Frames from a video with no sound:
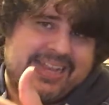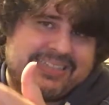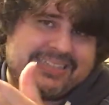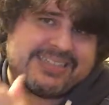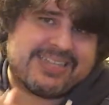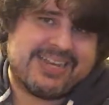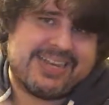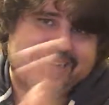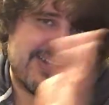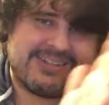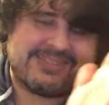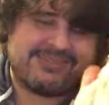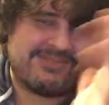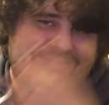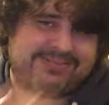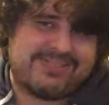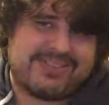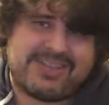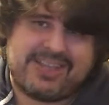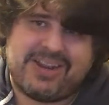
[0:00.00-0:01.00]
it's going to,
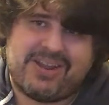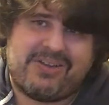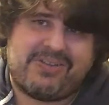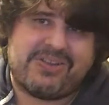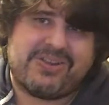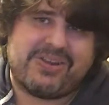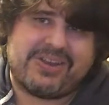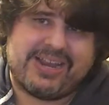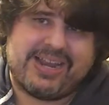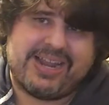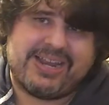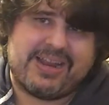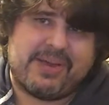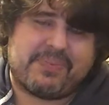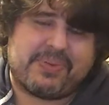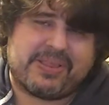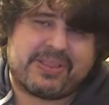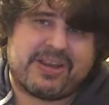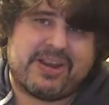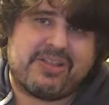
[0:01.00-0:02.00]
you're going to end up
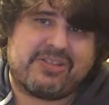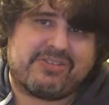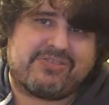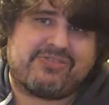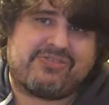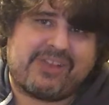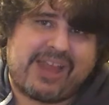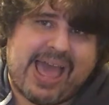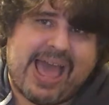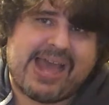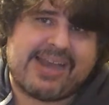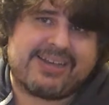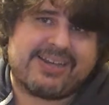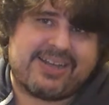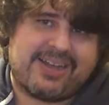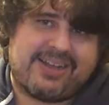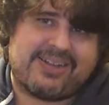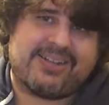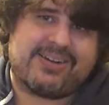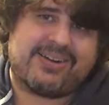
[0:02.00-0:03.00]
with another flat
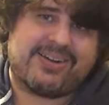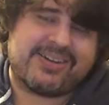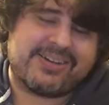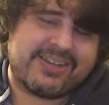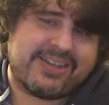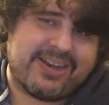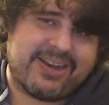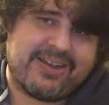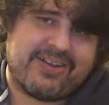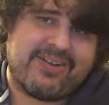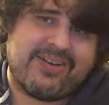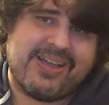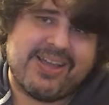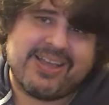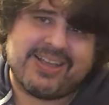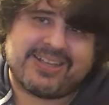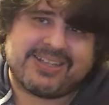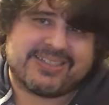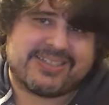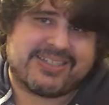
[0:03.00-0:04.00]
color,
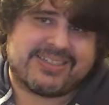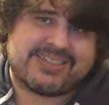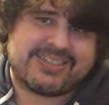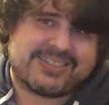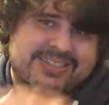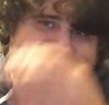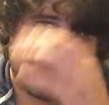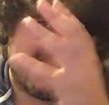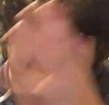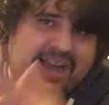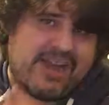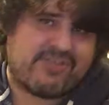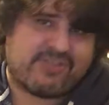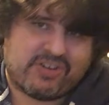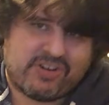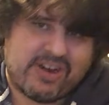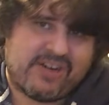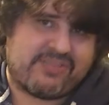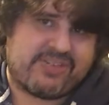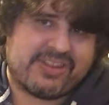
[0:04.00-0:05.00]
because it's just going to
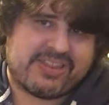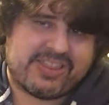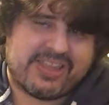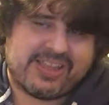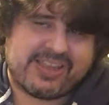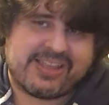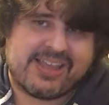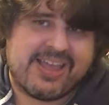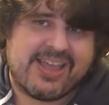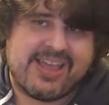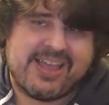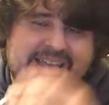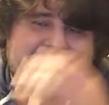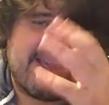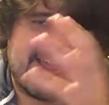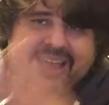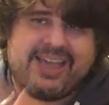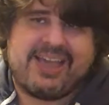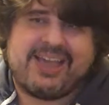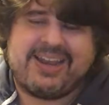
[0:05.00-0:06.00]
cover everything.
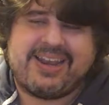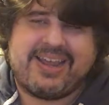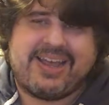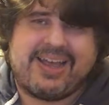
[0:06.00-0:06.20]
And